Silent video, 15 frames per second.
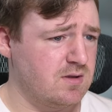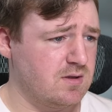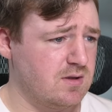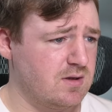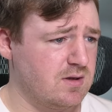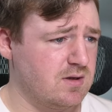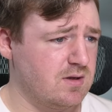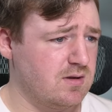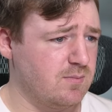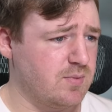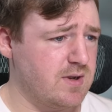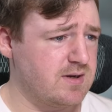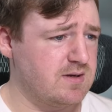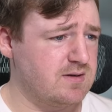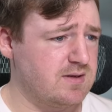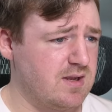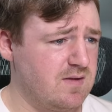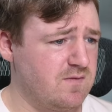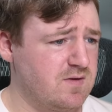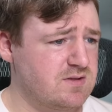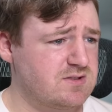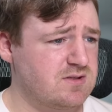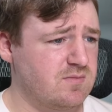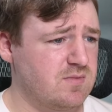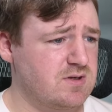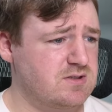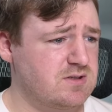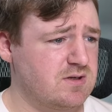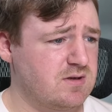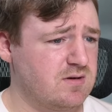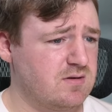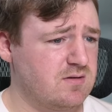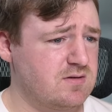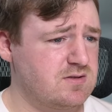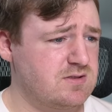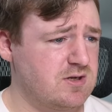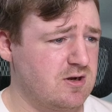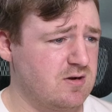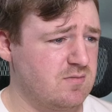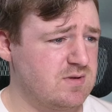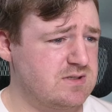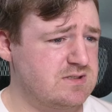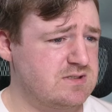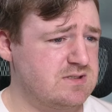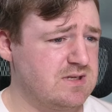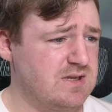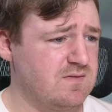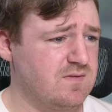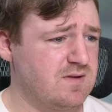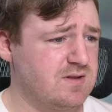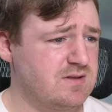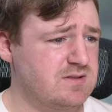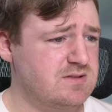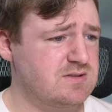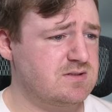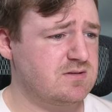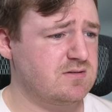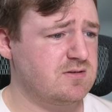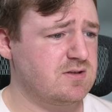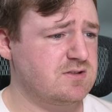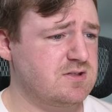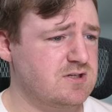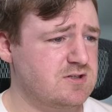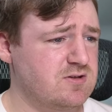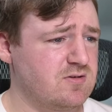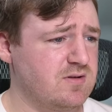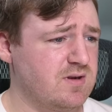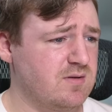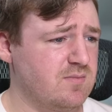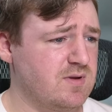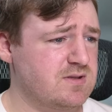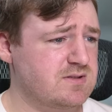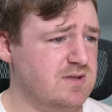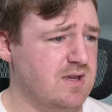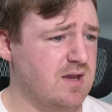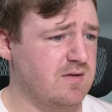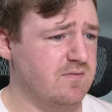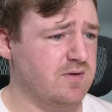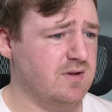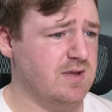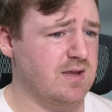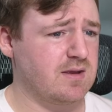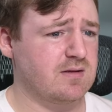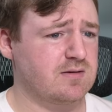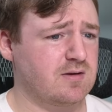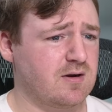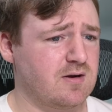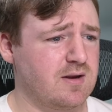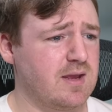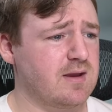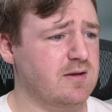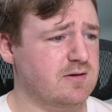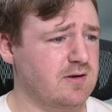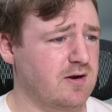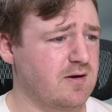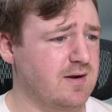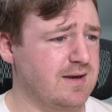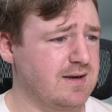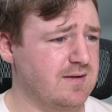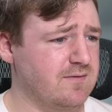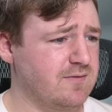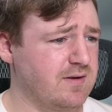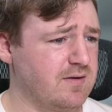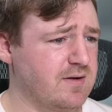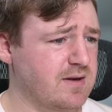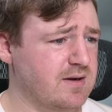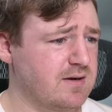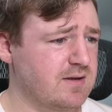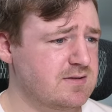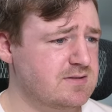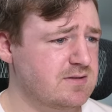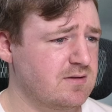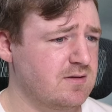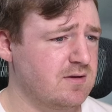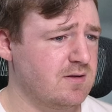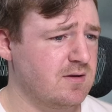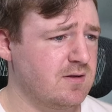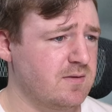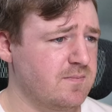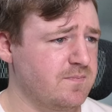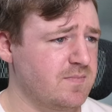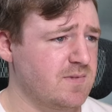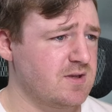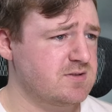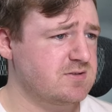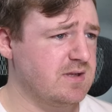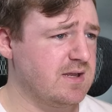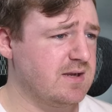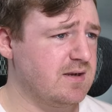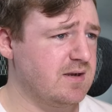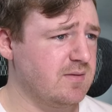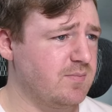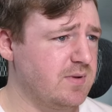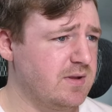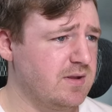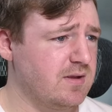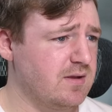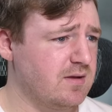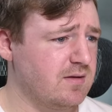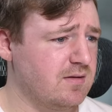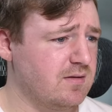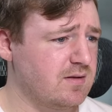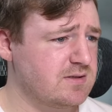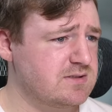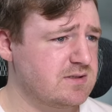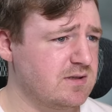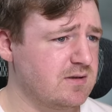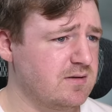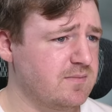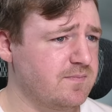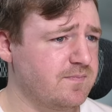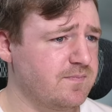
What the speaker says: Brandon Davis submission, Jeremy Stevens decision unanimous, Calvin K. Qatar, yeah, Qatar I definitely recognize. So he ended up being, let's see,